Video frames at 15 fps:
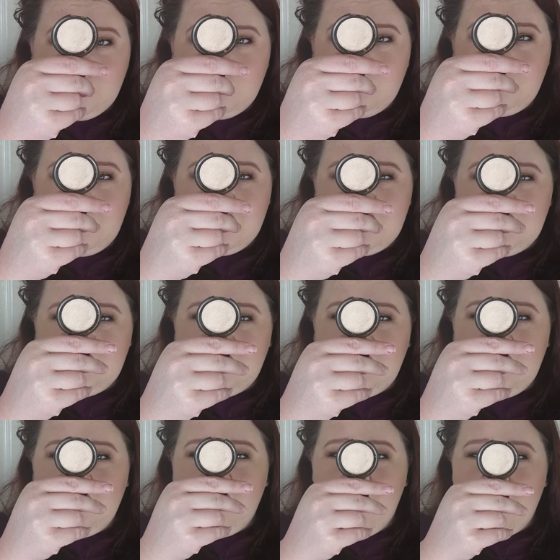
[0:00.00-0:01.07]
so
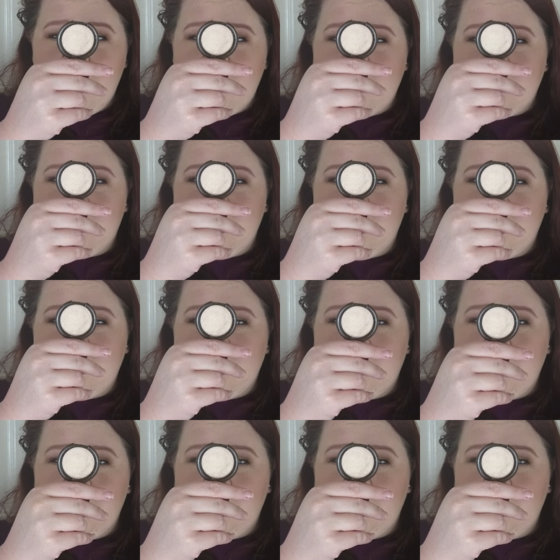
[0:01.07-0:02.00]
basically that is this